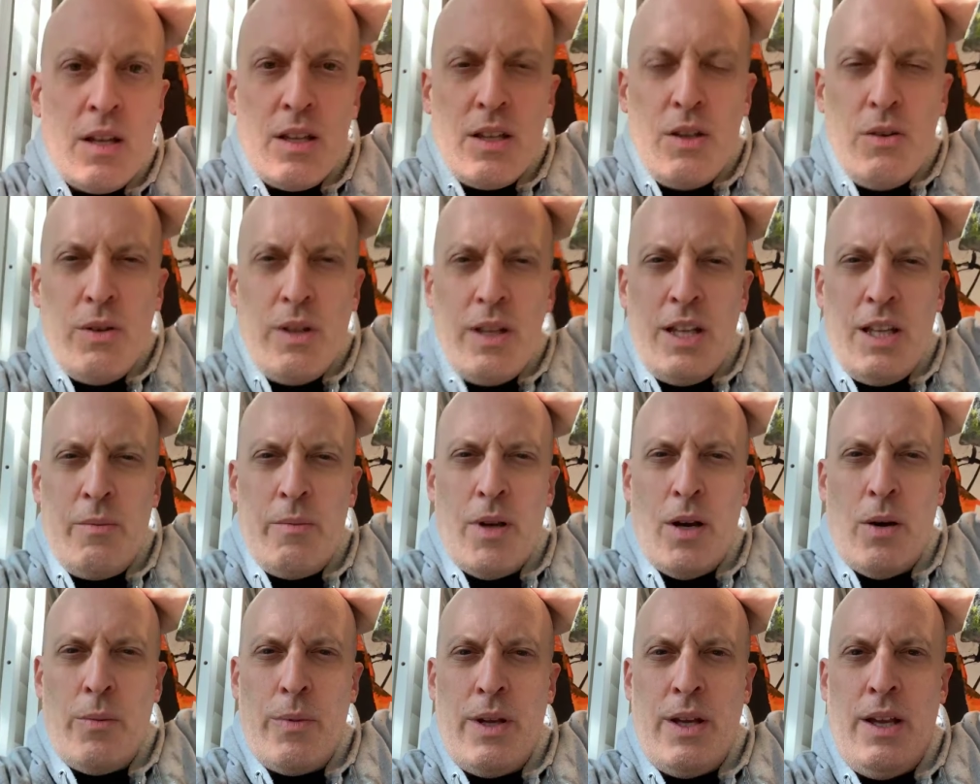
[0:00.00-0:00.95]
you'd
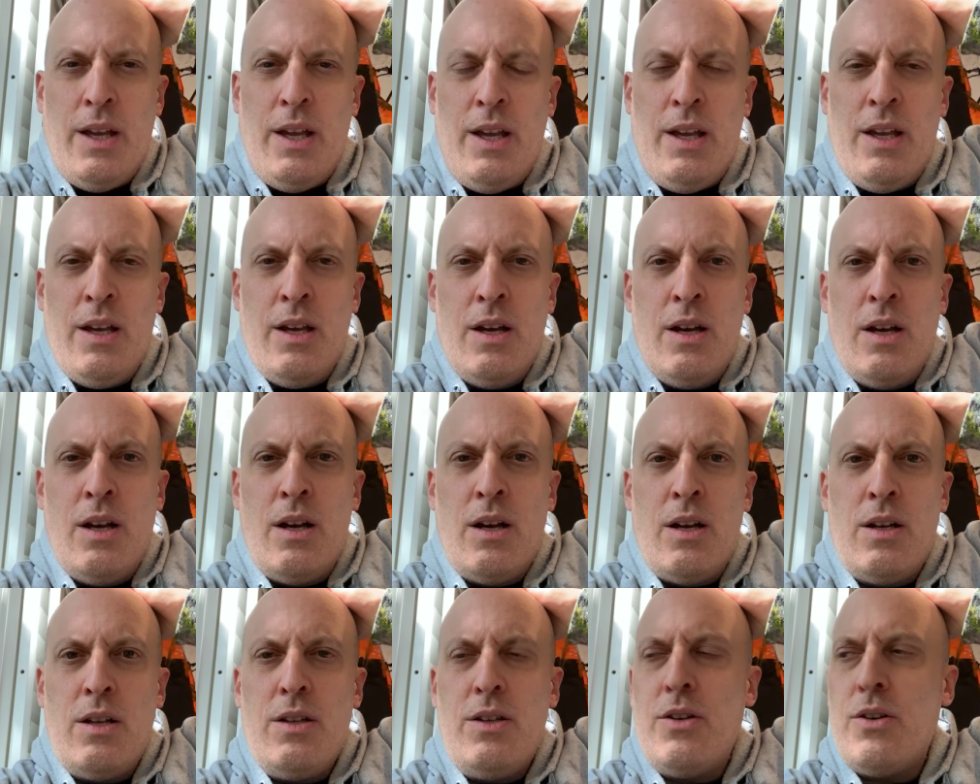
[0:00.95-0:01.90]
email me
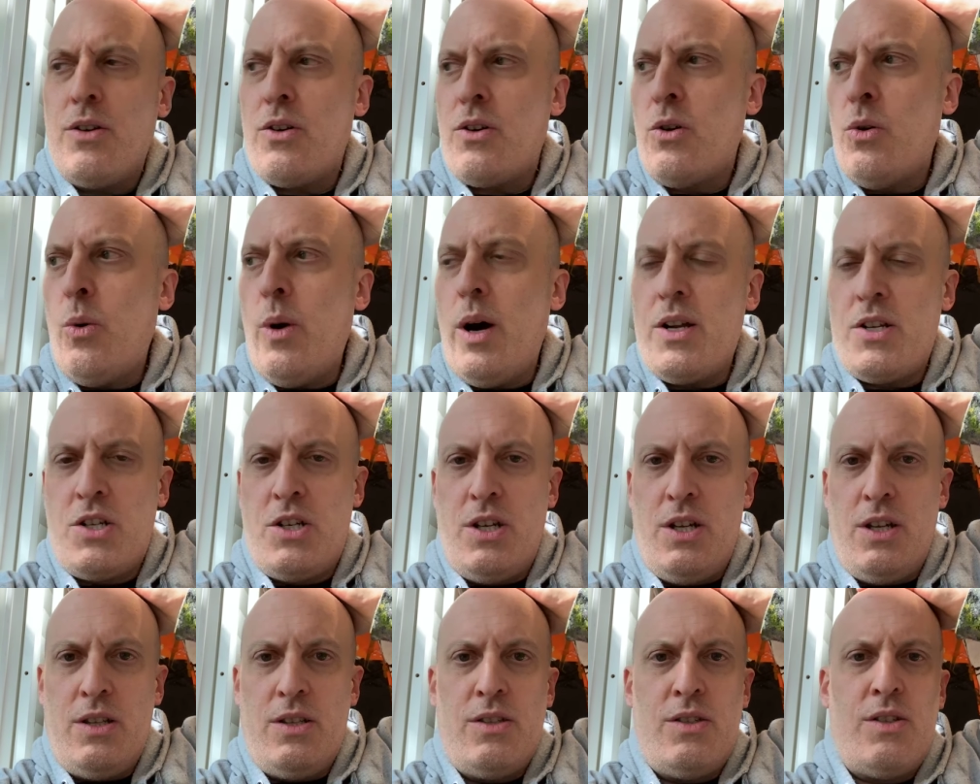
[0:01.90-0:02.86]
your
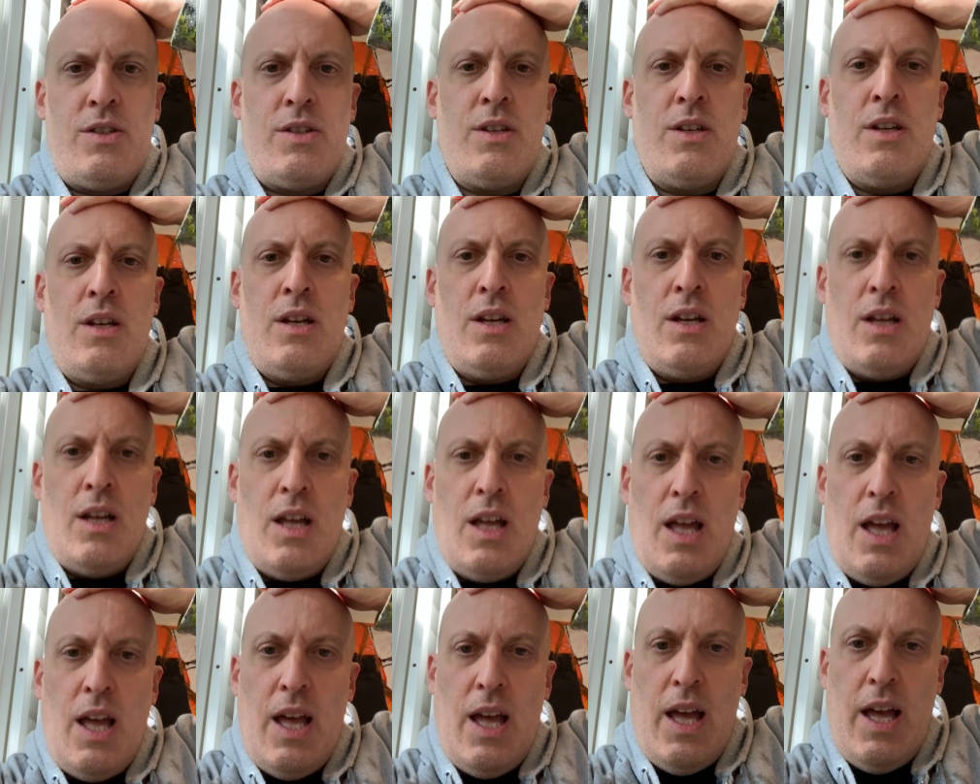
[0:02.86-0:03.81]
questions.
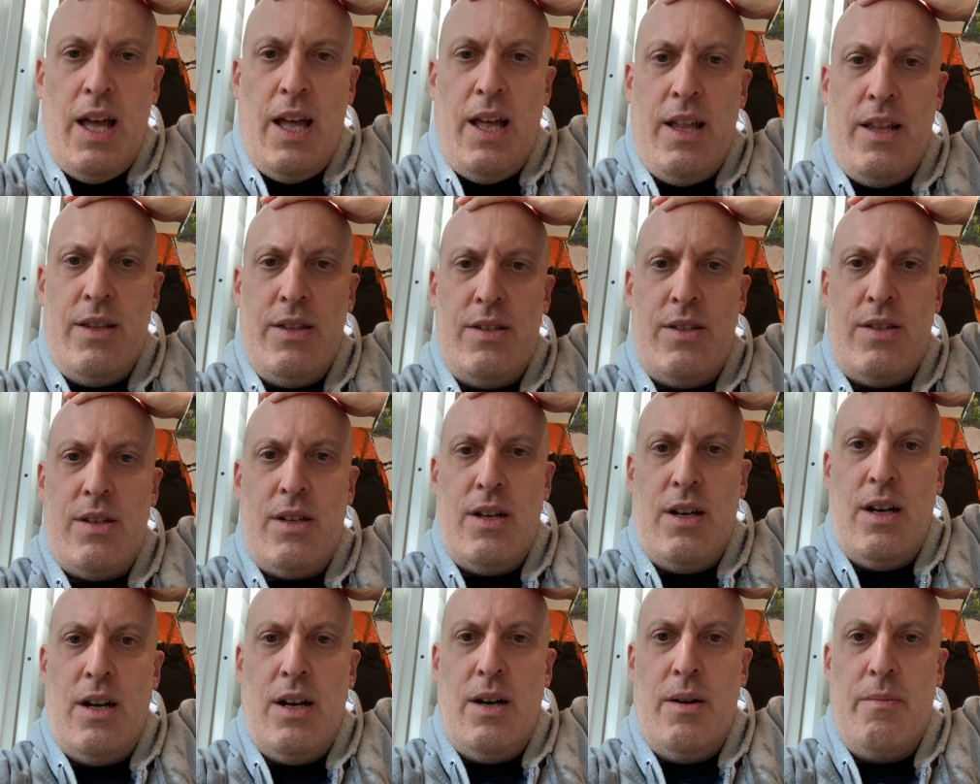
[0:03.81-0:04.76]
And
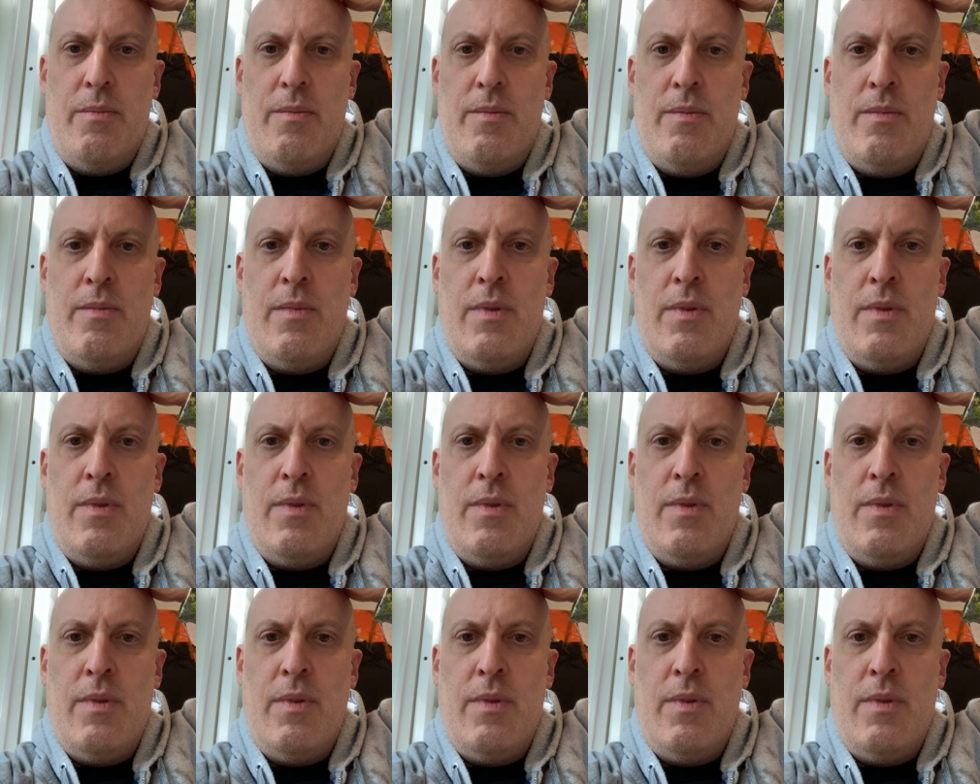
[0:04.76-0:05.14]
I